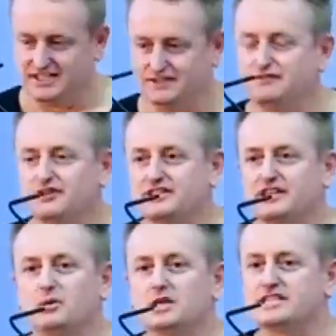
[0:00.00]
Firstly,
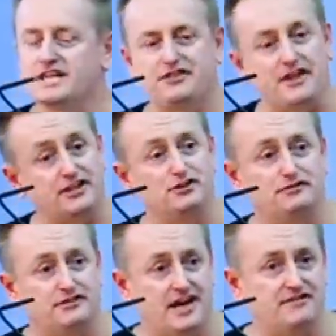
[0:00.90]
I want to say thank you
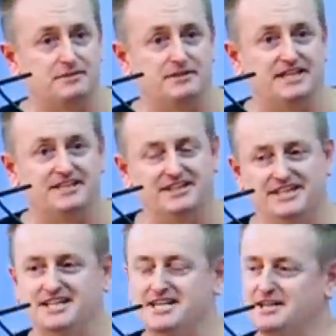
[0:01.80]
for having me.
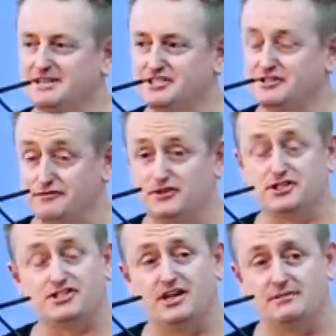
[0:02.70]
It's the
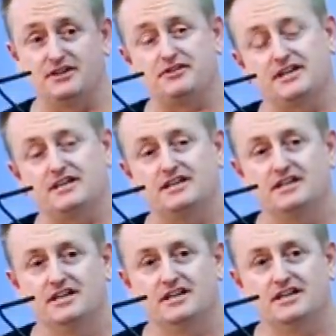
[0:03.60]
first time I think
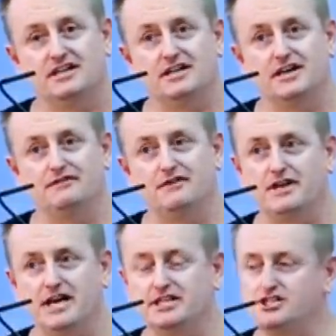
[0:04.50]
I've
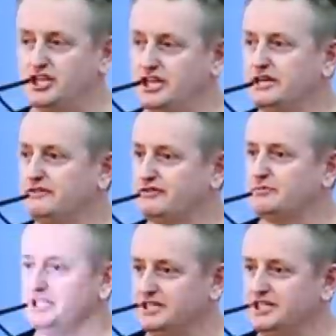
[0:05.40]
ever had a cheer
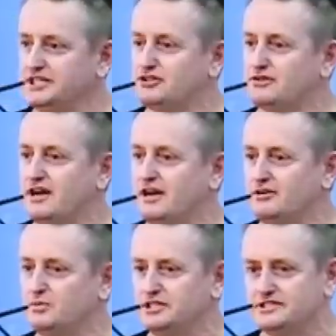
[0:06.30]
from an Indian
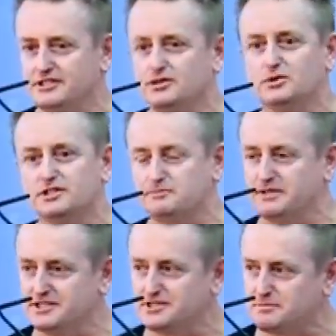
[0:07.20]
crowd when Tendulkar's
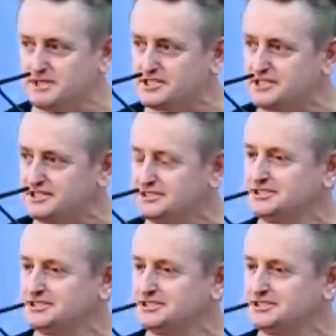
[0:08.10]
been dismissed.